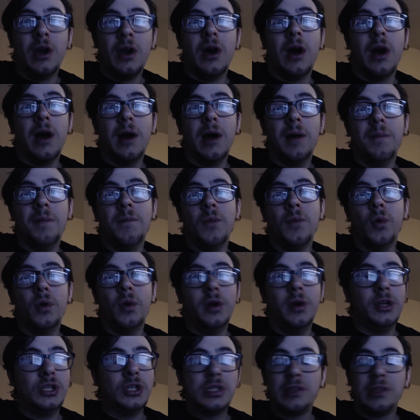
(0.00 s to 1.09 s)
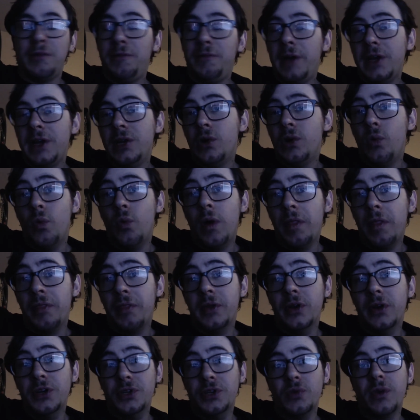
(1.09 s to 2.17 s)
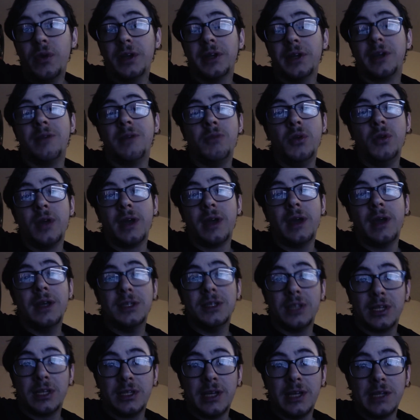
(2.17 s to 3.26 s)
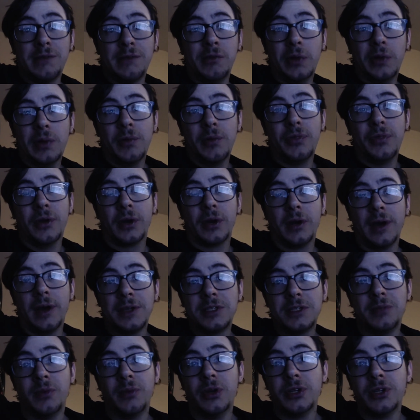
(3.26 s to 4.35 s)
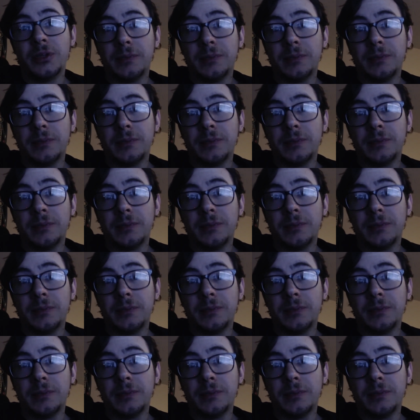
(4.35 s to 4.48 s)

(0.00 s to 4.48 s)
or just to find out what they're doing to communicate successfully with their customers.